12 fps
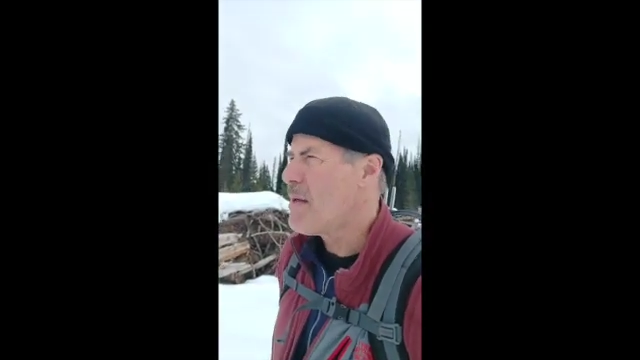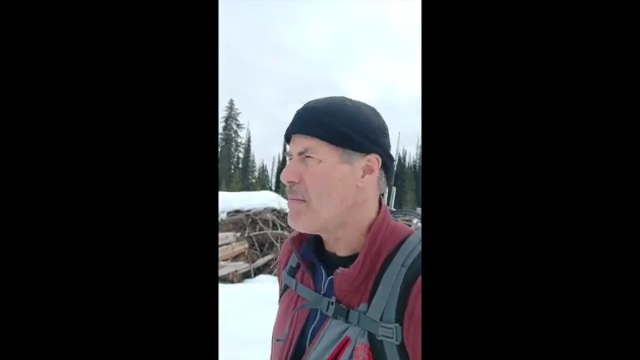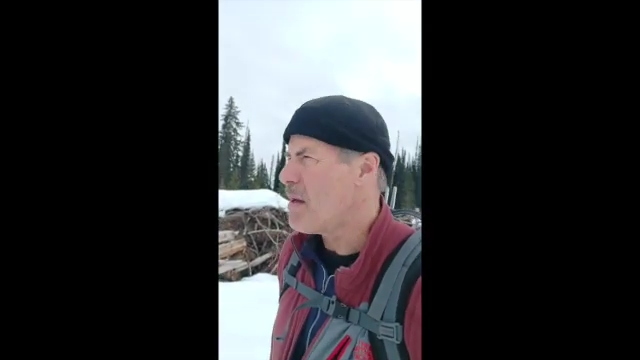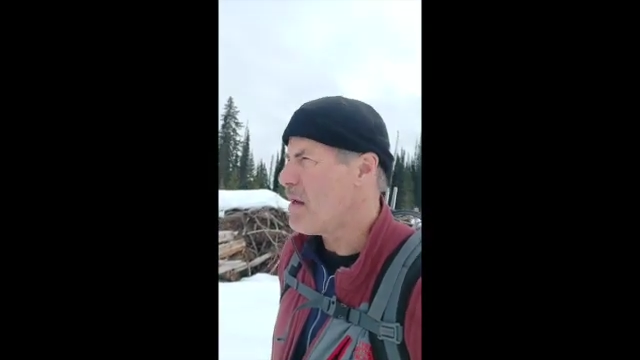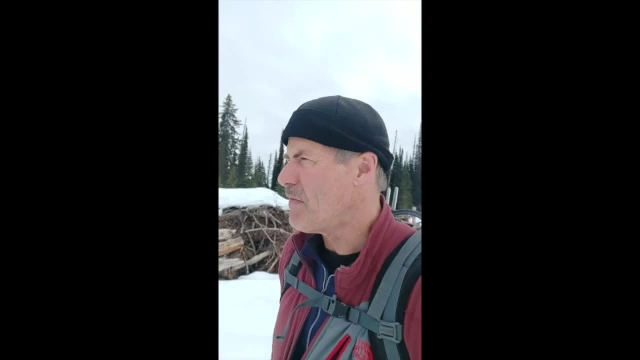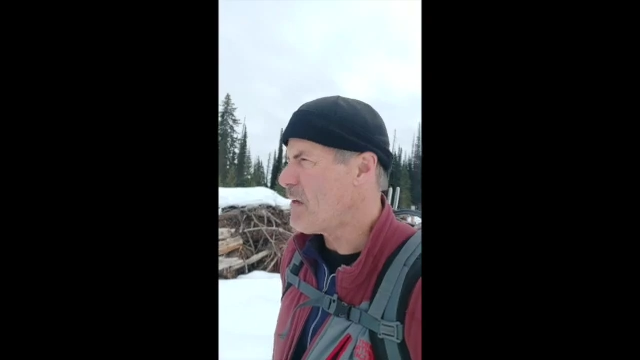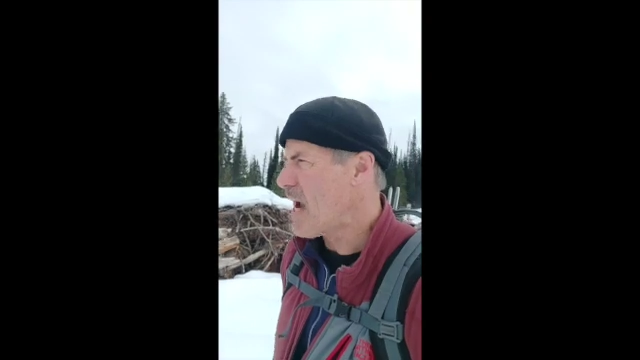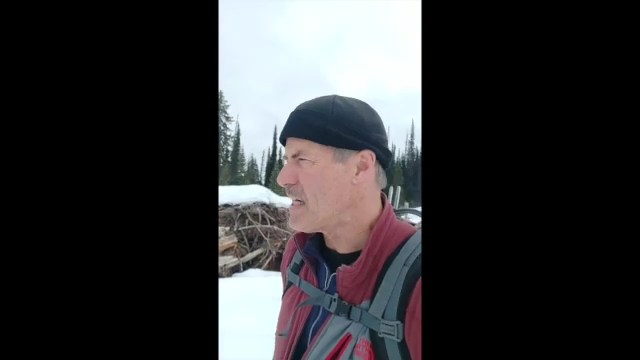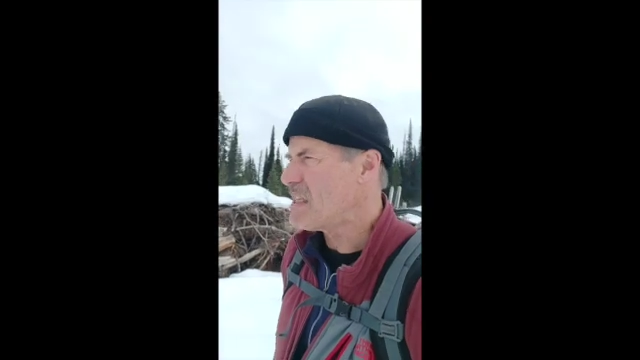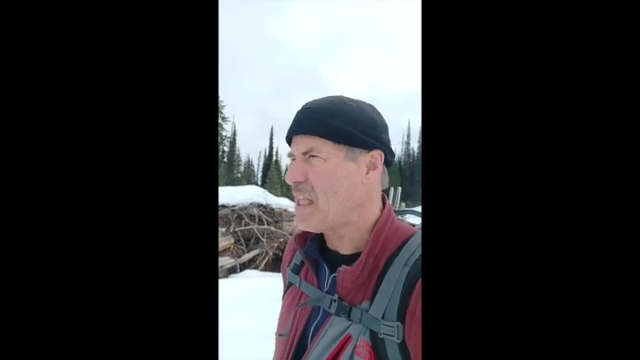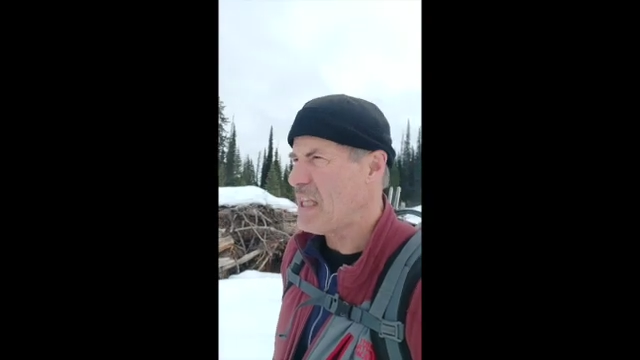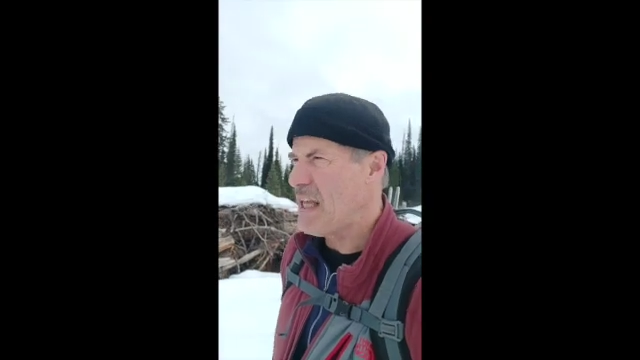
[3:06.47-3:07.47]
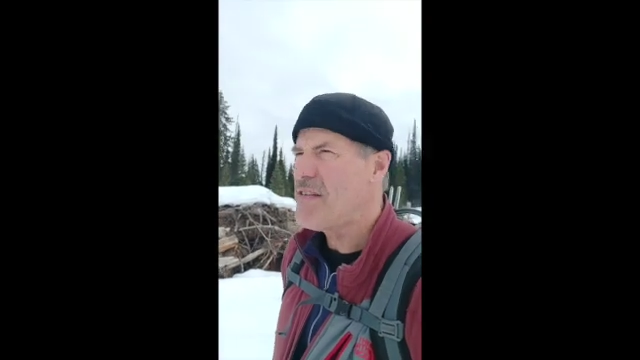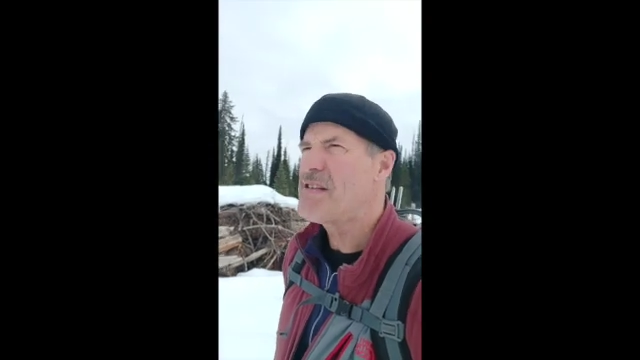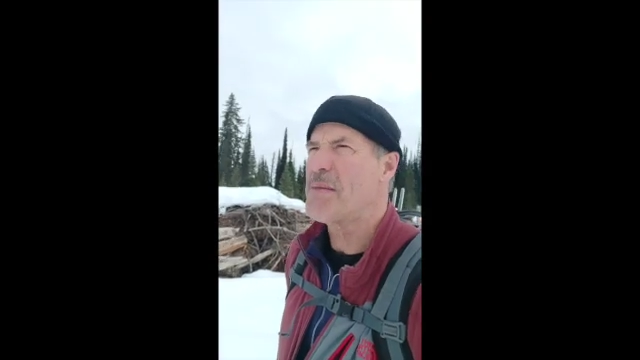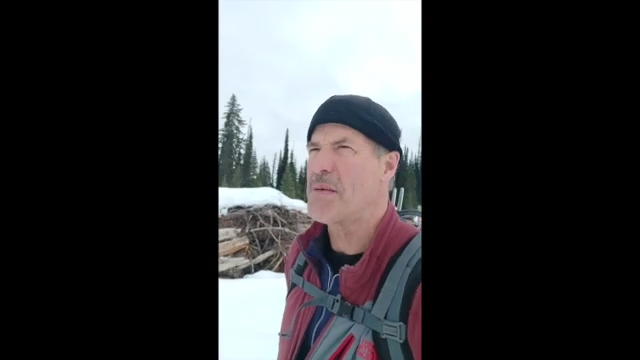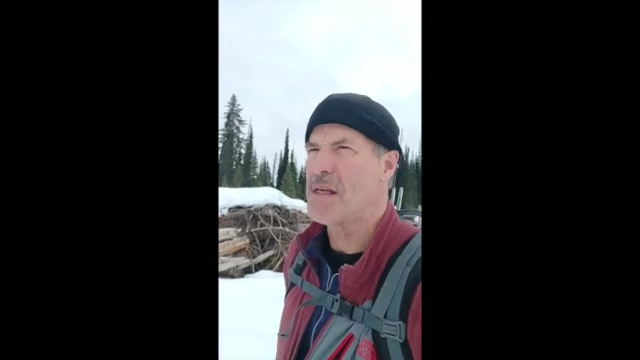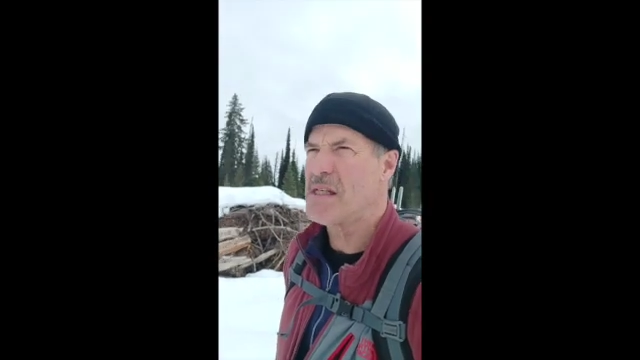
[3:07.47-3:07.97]
But if they actually leave
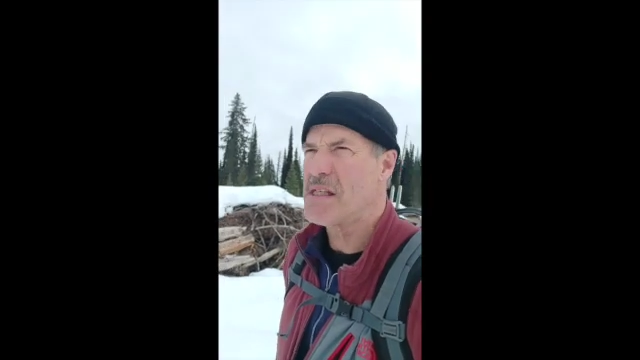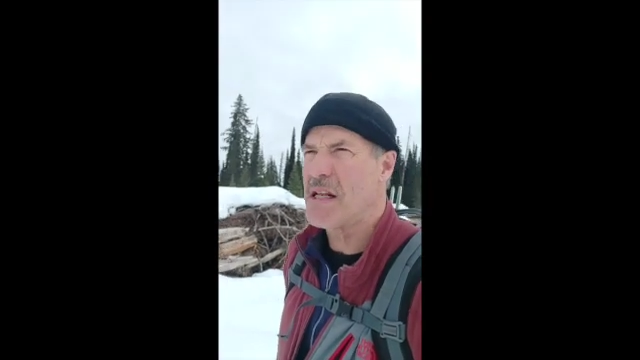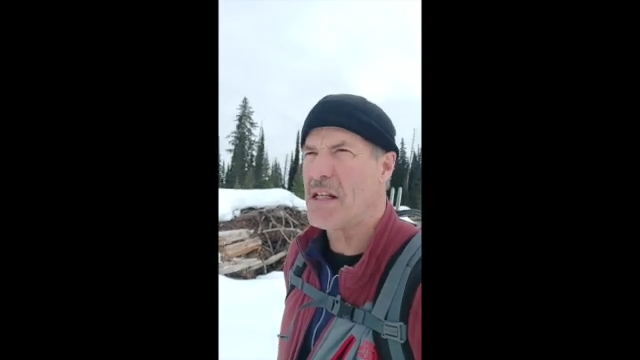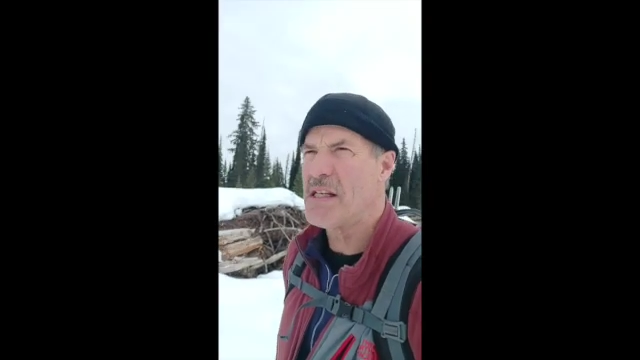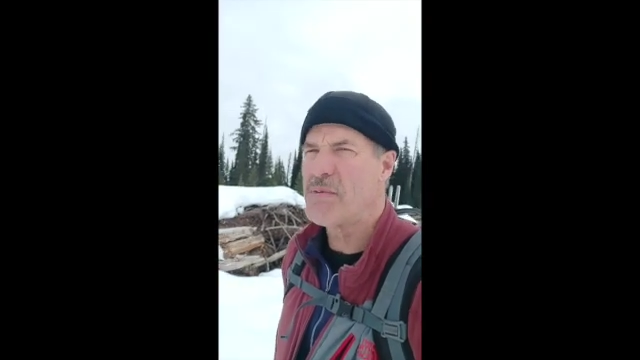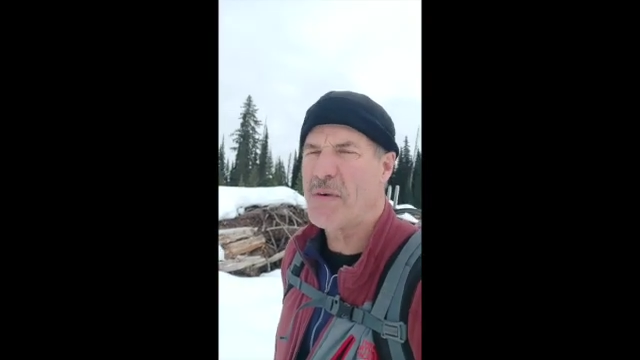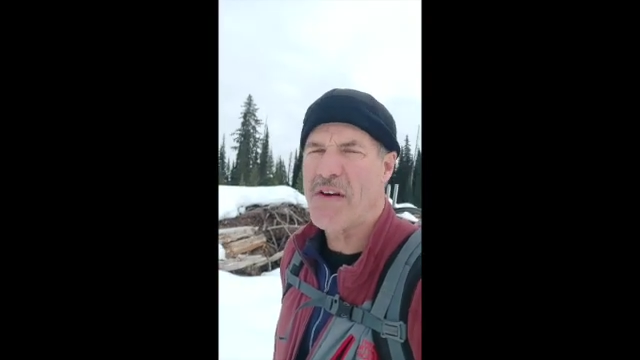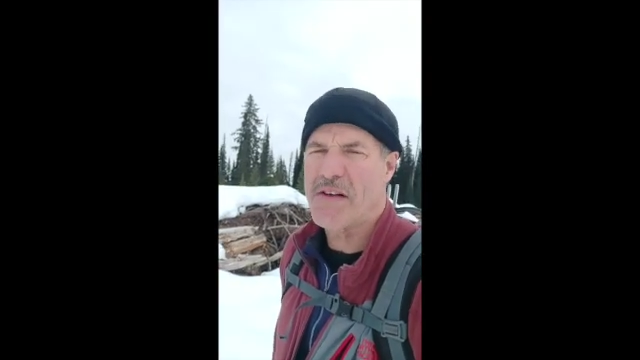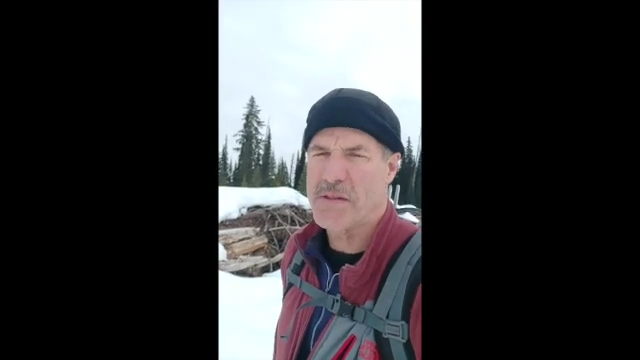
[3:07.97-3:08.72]
some of these, then at least we got